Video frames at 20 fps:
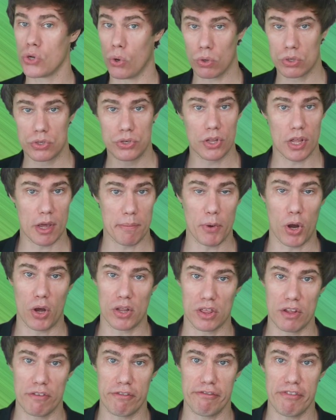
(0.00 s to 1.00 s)
talk to them
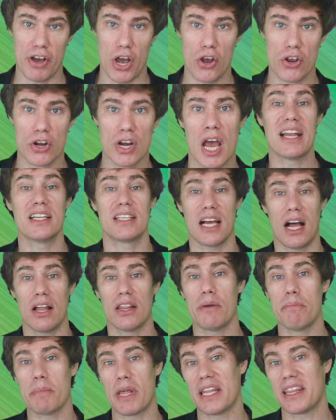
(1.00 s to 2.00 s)
on the phone, and
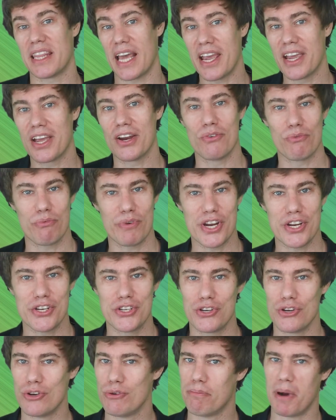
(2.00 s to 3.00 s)
tell them that they can
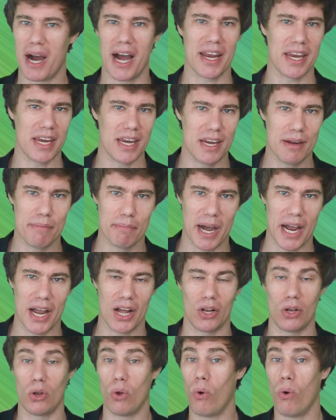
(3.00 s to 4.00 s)
reach you by
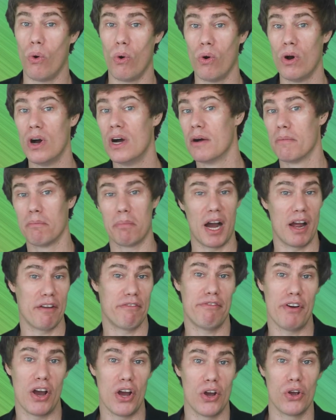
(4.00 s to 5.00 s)
email or by
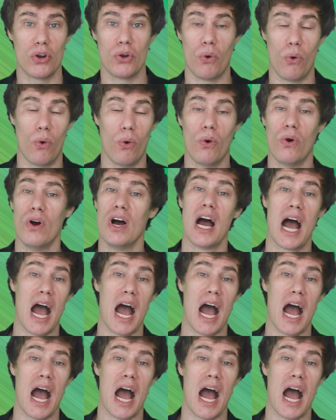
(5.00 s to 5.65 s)
phone or